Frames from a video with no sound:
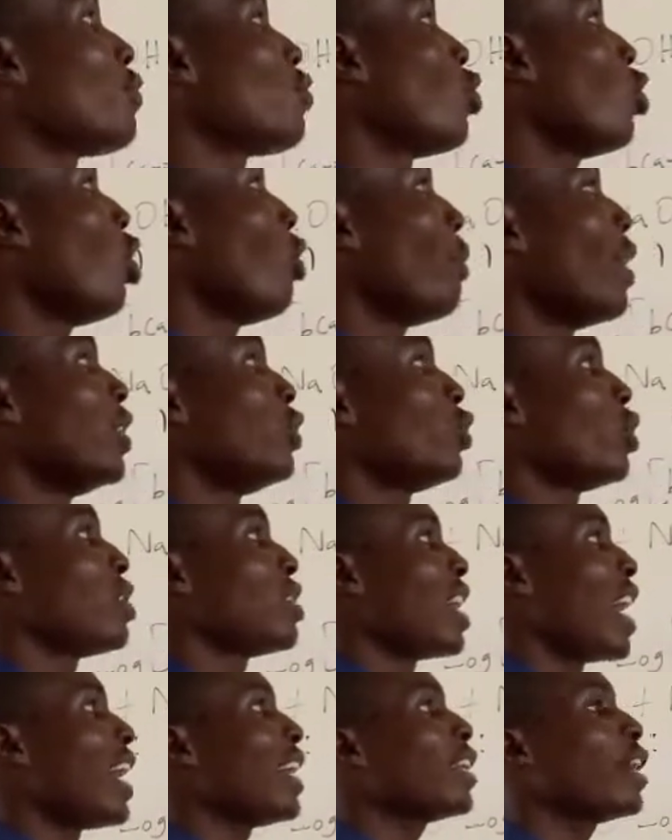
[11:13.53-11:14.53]
of sodium
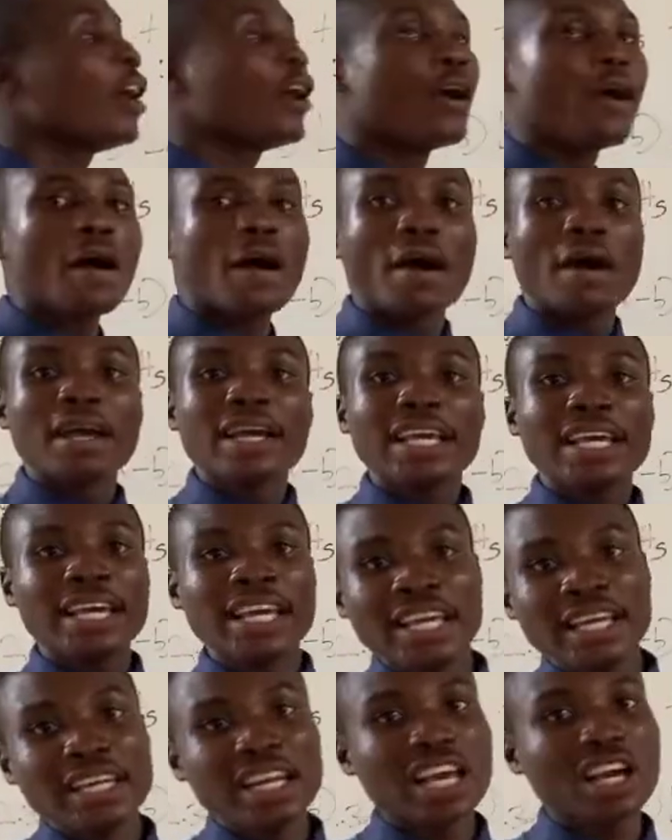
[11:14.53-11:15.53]
hydroxide
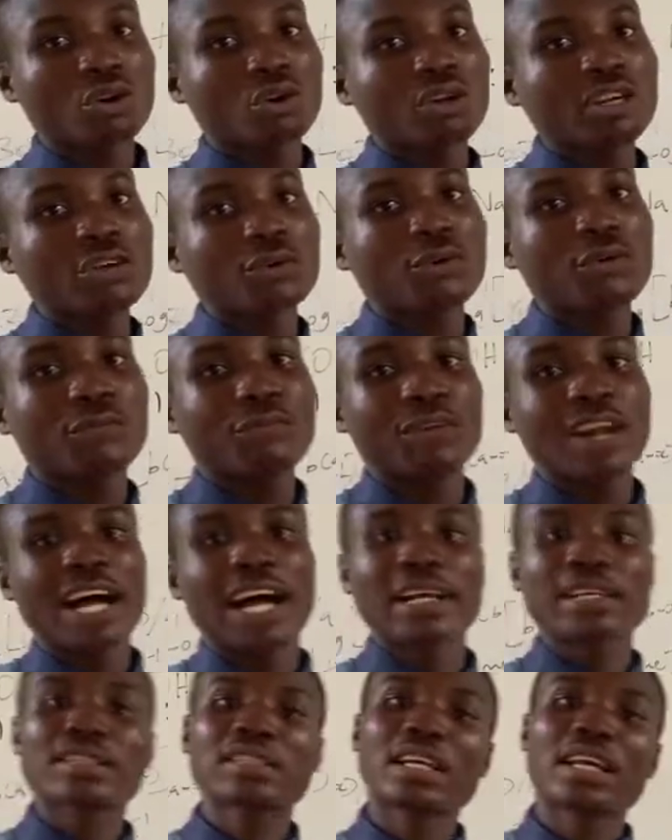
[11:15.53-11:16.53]
in a conical
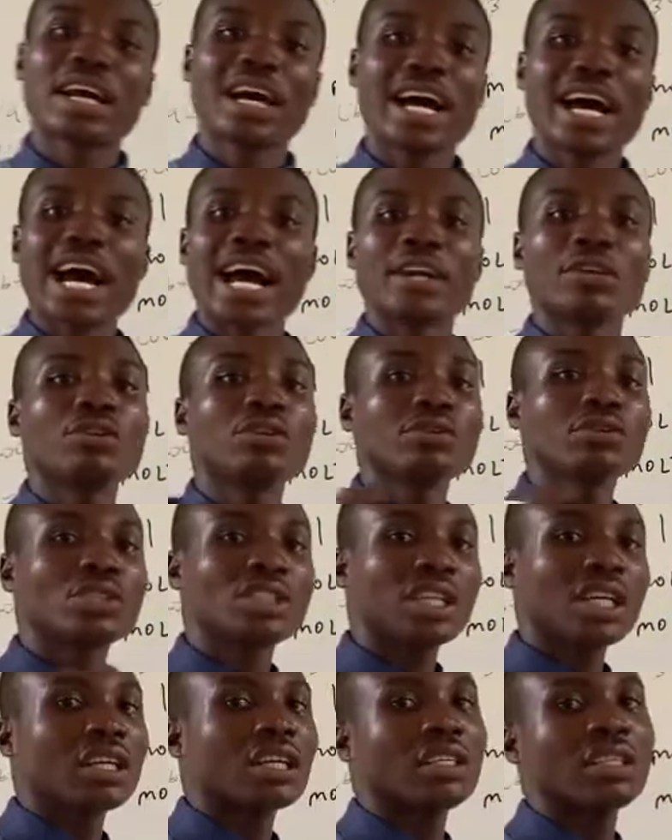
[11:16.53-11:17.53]
flask, and you've
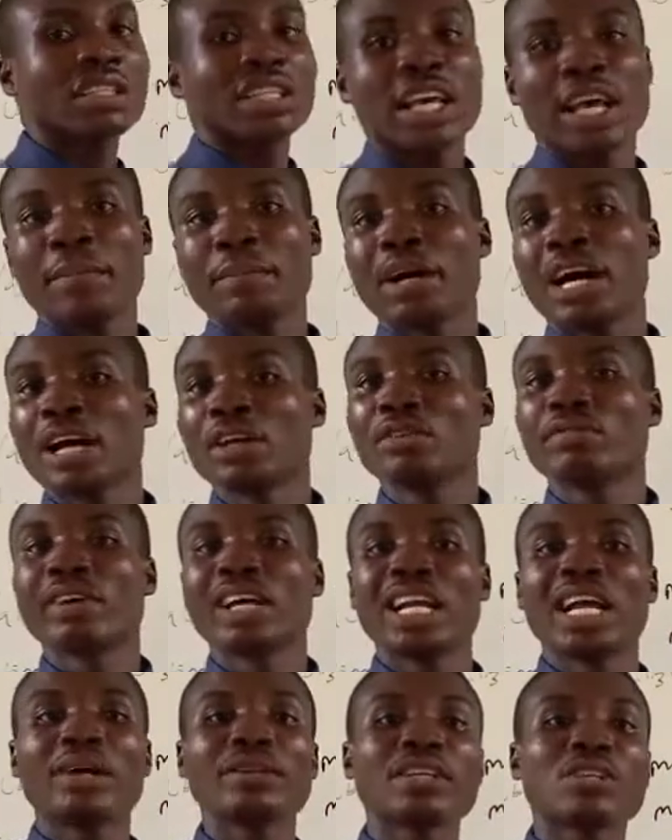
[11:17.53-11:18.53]
shaken them and you've
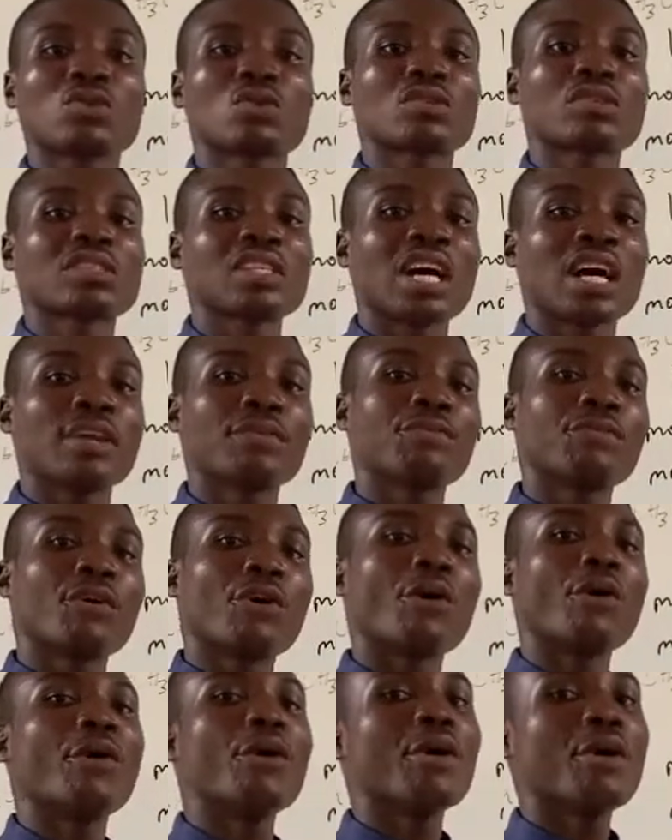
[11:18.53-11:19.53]
allowed it to stand
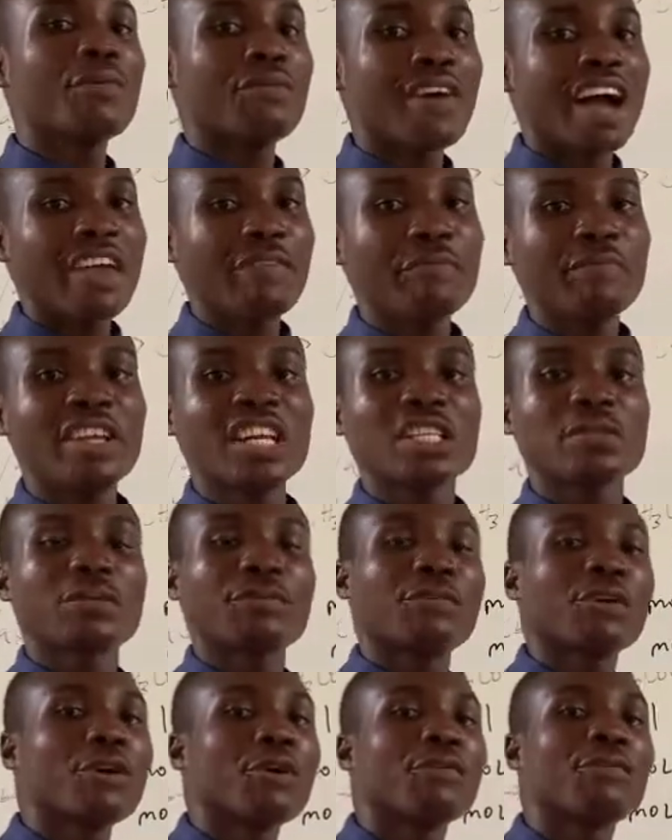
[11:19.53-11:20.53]
for 5 minutes
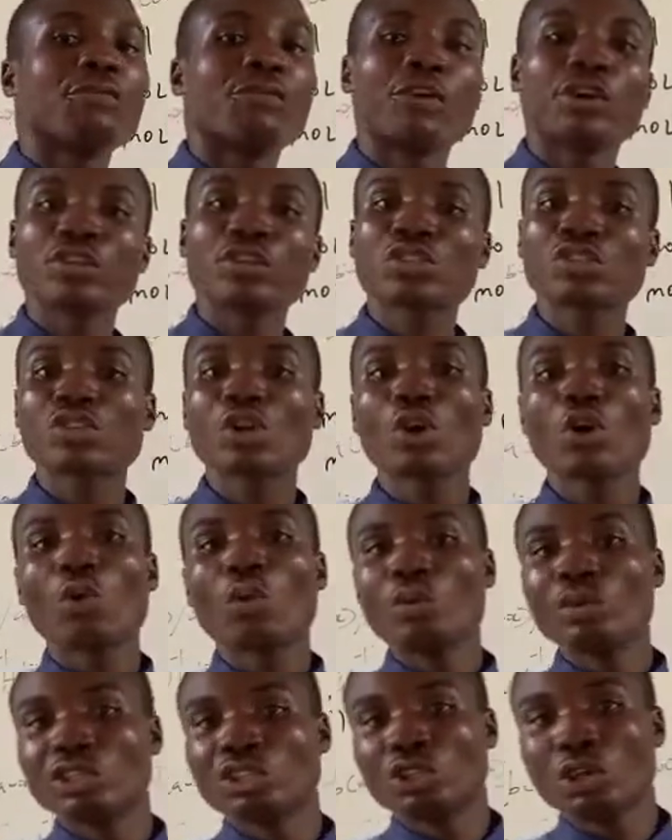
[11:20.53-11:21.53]
before your first
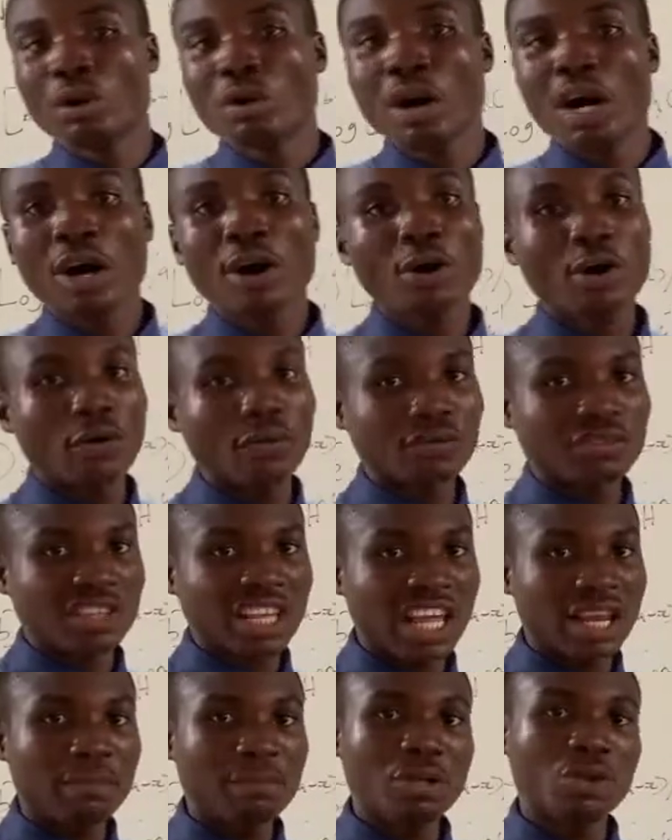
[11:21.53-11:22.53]
withdrawal of
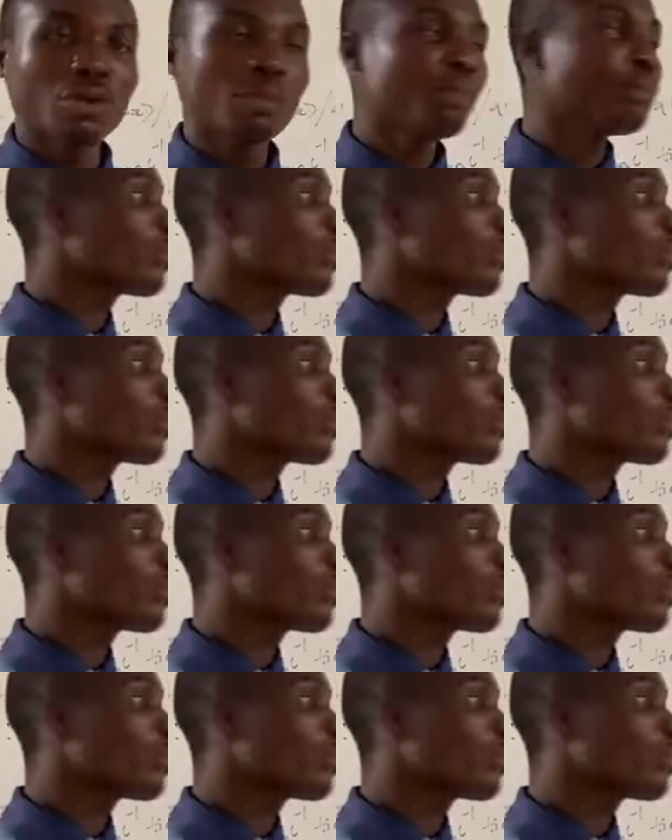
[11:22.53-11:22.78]
10 ml.